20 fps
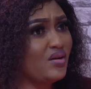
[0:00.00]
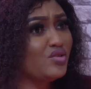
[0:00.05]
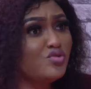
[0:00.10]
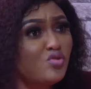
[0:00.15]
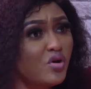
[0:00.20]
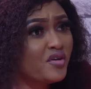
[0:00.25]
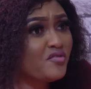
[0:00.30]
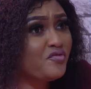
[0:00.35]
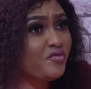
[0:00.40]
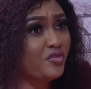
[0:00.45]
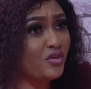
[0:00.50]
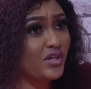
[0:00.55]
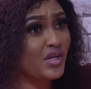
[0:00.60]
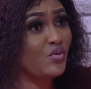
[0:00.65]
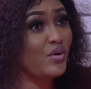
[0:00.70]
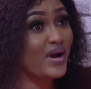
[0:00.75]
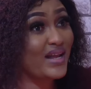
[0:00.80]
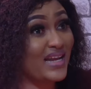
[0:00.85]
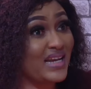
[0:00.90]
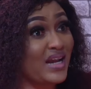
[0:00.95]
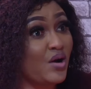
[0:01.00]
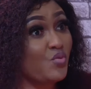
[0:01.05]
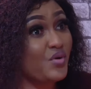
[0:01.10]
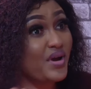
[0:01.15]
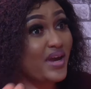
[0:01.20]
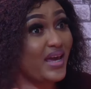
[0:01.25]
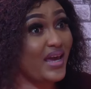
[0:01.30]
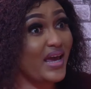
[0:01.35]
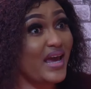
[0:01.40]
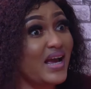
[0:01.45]
knowing fully well that I will
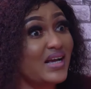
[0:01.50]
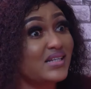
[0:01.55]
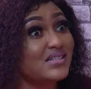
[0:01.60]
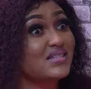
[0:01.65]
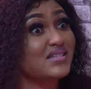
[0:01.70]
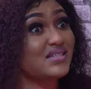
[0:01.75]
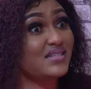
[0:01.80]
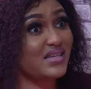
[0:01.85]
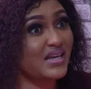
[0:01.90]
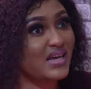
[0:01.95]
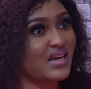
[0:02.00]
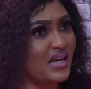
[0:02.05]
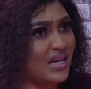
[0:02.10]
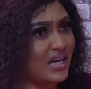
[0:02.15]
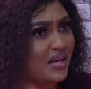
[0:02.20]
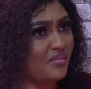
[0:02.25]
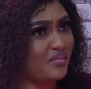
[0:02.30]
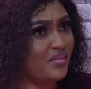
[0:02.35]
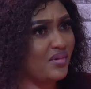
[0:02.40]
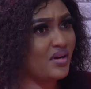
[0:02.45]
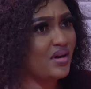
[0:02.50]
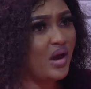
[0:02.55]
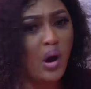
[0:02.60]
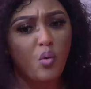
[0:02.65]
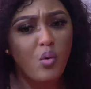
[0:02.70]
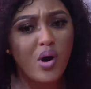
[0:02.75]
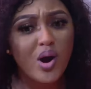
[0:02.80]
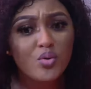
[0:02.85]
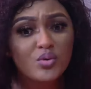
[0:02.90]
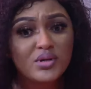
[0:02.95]
hear and see him.
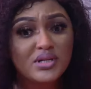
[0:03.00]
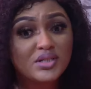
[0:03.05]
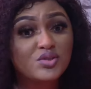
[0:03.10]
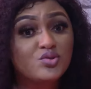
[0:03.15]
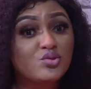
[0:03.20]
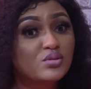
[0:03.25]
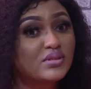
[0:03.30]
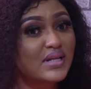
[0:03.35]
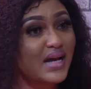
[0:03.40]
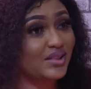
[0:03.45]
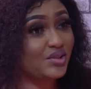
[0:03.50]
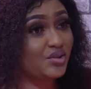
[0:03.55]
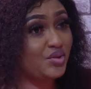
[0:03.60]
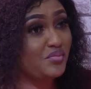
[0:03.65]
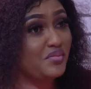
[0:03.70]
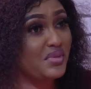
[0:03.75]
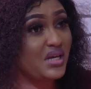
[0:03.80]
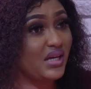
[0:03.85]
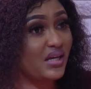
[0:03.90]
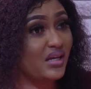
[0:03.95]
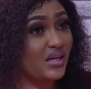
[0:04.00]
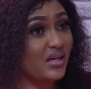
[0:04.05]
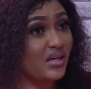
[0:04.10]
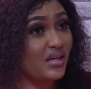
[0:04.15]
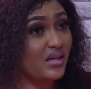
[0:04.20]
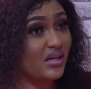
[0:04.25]
Why will he do that to me?